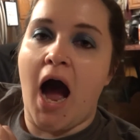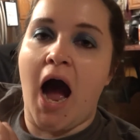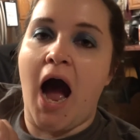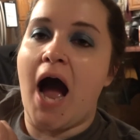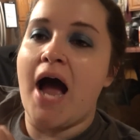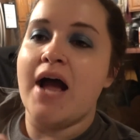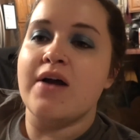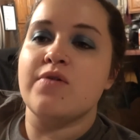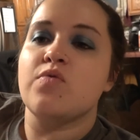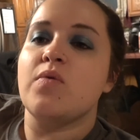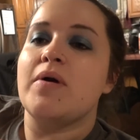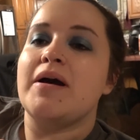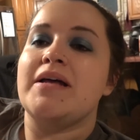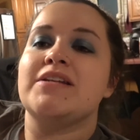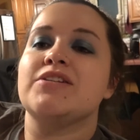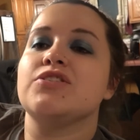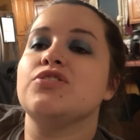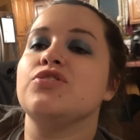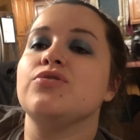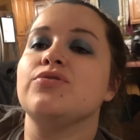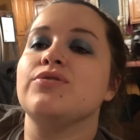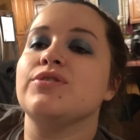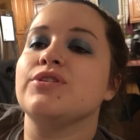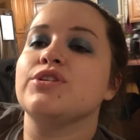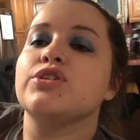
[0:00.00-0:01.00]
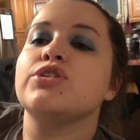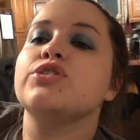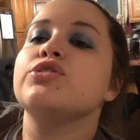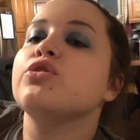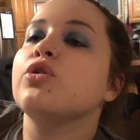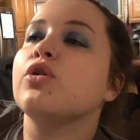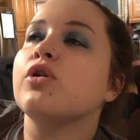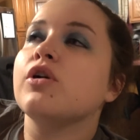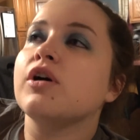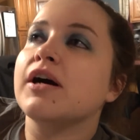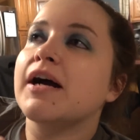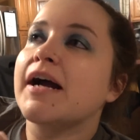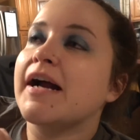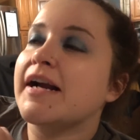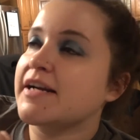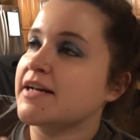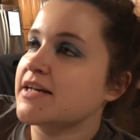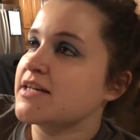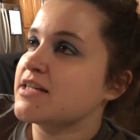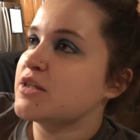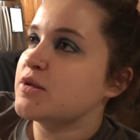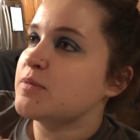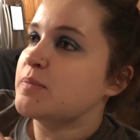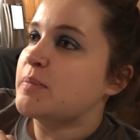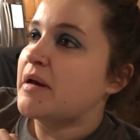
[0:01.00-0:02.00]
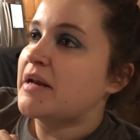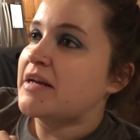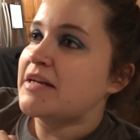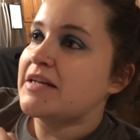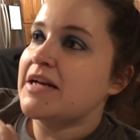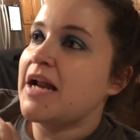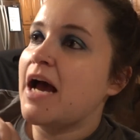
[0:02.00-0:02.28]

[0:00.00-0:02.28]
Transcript: I went to the store and I spent